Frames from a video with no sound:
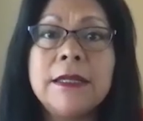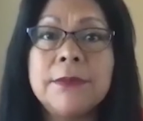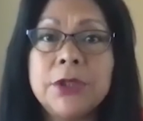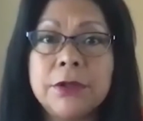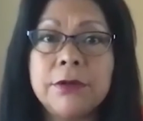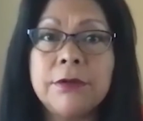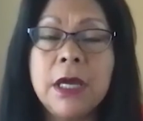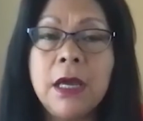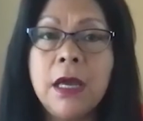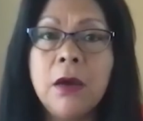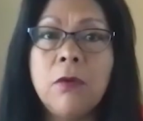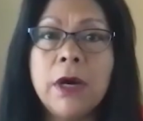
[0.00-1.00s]
to
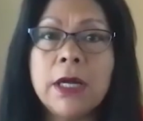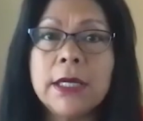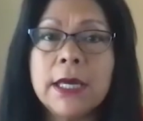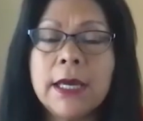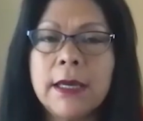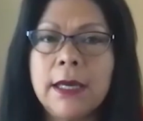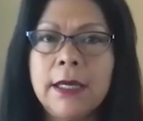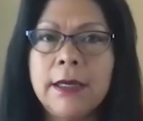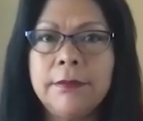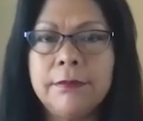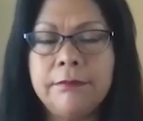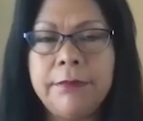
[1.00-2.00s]
one
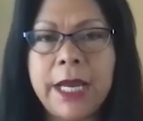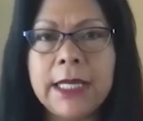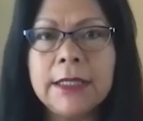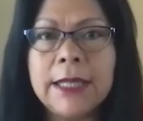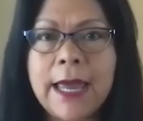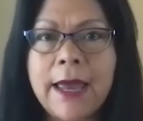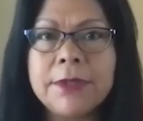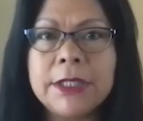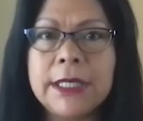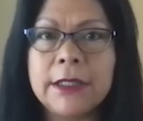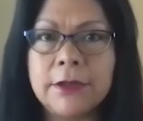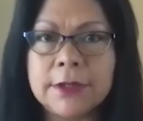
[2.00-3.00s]
main lab to
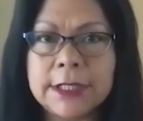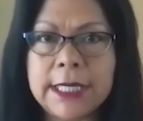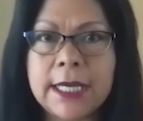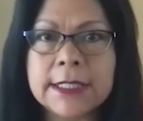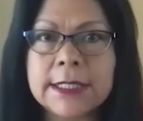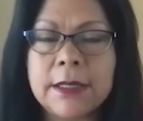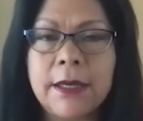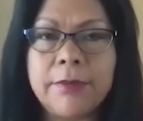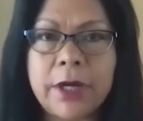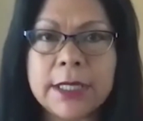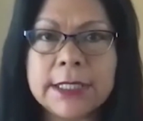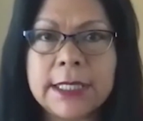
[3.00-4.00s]
get those tests
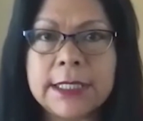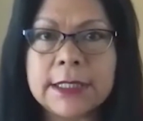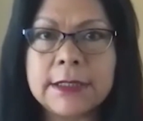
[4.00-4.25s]
processed?